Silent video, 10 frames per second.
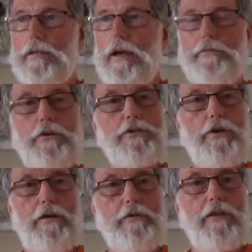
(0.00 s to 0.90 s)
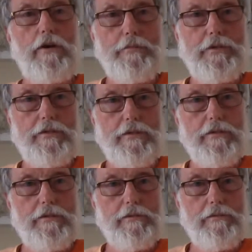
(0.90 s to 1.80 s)
Of course, you have other options.
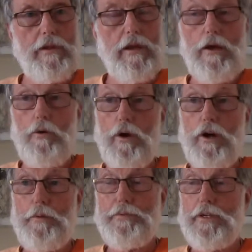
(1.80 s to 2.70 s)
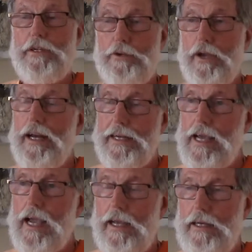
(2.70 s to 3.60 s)
One option is you can
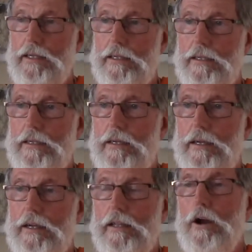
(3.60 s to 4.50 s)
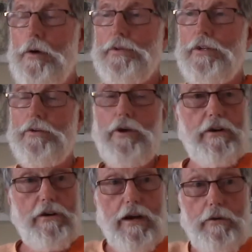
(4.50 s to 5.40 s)
attack it. Another option, you can
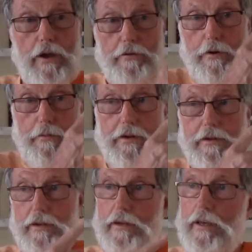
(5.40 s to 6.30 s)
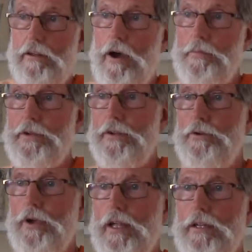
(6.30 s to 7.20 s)
run away from it. Another option,
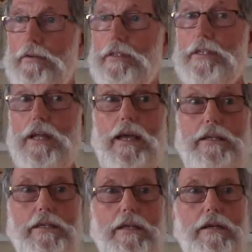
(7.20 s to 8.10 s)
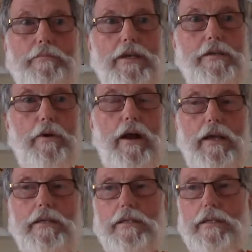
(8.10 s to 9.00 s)
you can stand still,
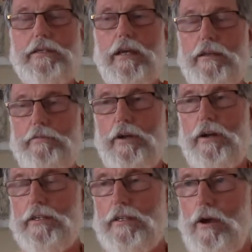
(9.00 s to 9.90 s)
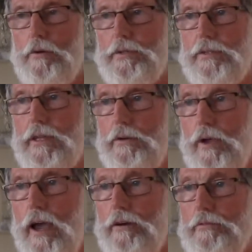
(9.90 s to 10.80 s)
mesmerized. These are the various options that we
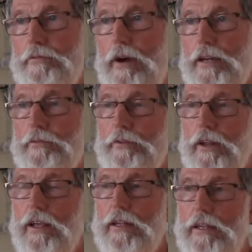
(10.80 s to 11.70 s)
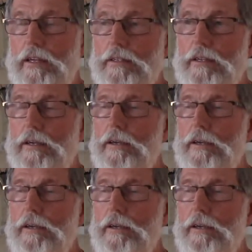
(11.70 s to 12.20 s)
have: fight, flee, and yield.